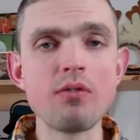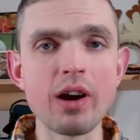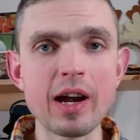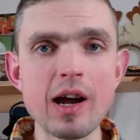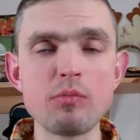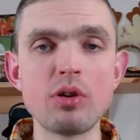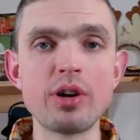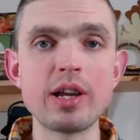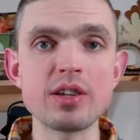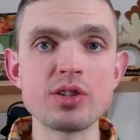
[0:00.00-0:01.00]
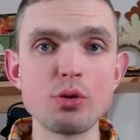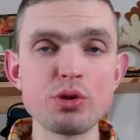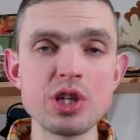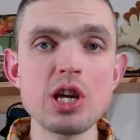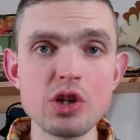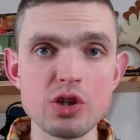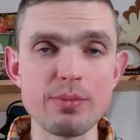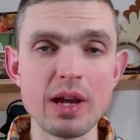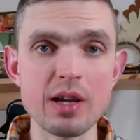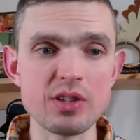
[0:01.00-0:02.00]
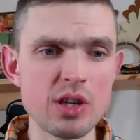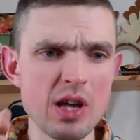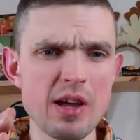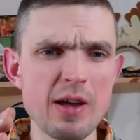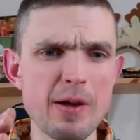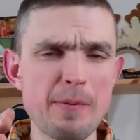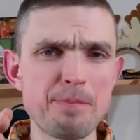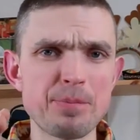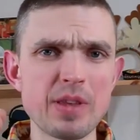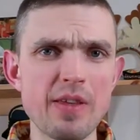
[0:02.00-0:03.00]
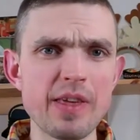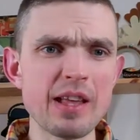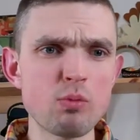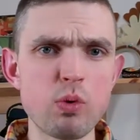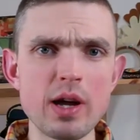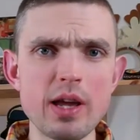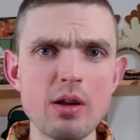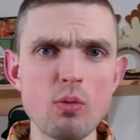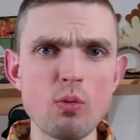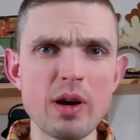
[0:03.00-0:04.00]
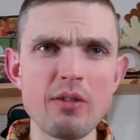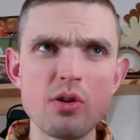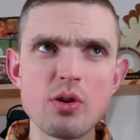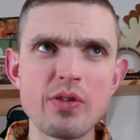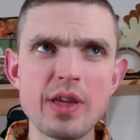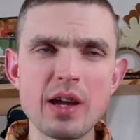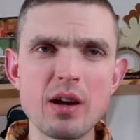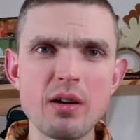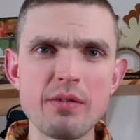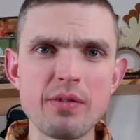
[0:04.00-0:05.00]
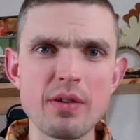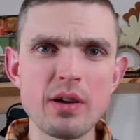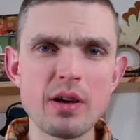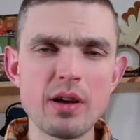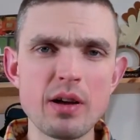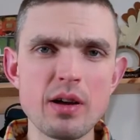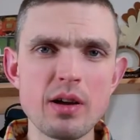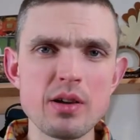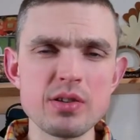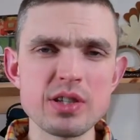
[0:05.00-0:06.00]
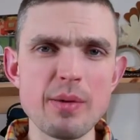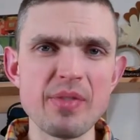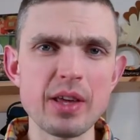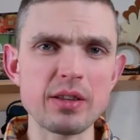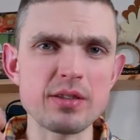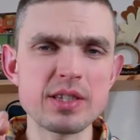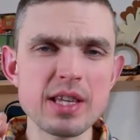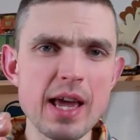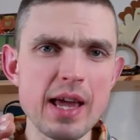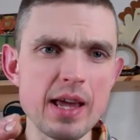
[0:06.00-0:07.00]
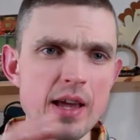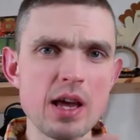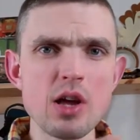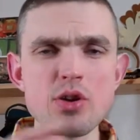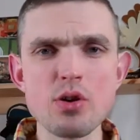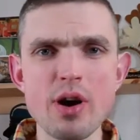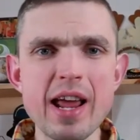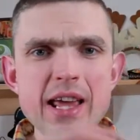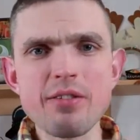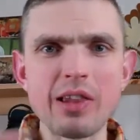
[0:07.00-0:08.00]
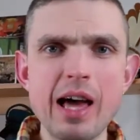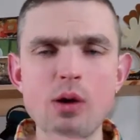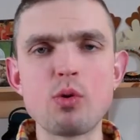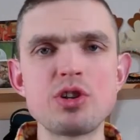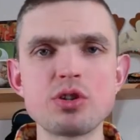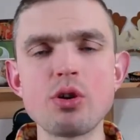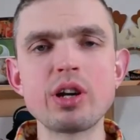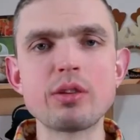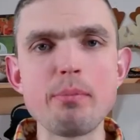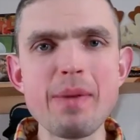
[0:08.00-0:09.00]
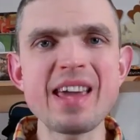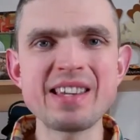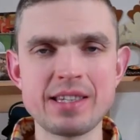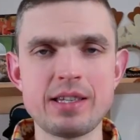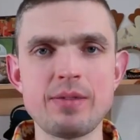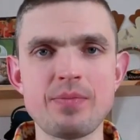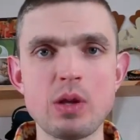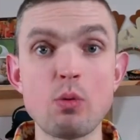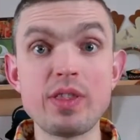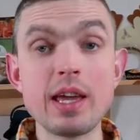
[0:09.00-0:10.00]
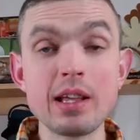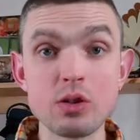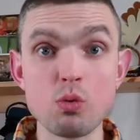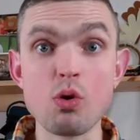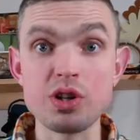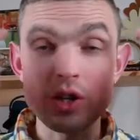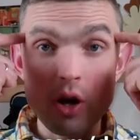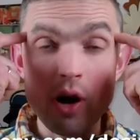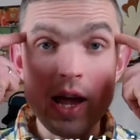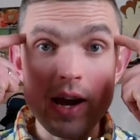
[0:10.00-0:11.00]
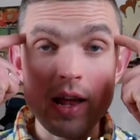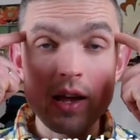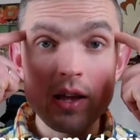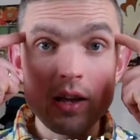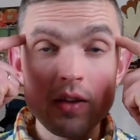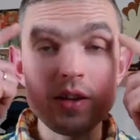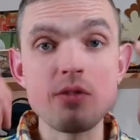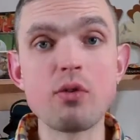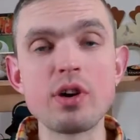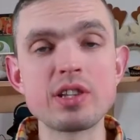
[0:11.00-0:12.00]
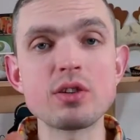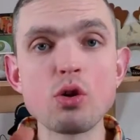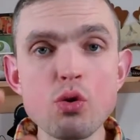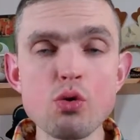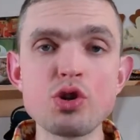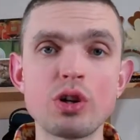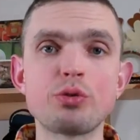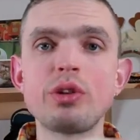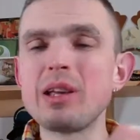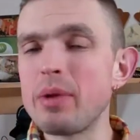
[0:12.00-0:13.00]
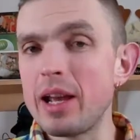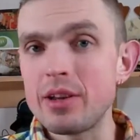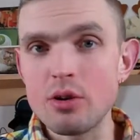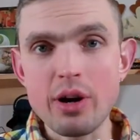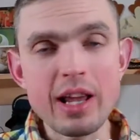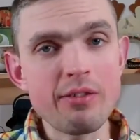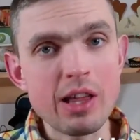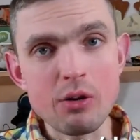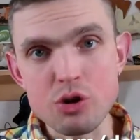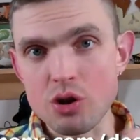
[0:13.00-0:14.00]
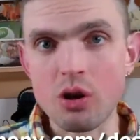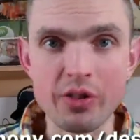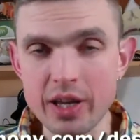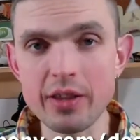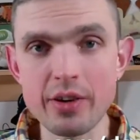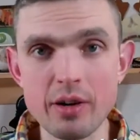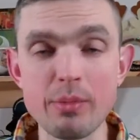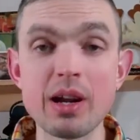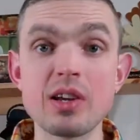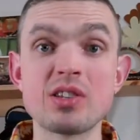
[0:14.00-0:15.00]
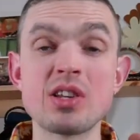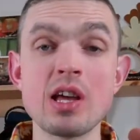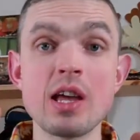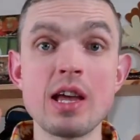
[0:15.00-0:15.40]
vocabulary associations, because that way, whenever you think of something to say, your native language is going to mix with English words in your head. Therefore, it's crucial to eliminate your native language altogether, because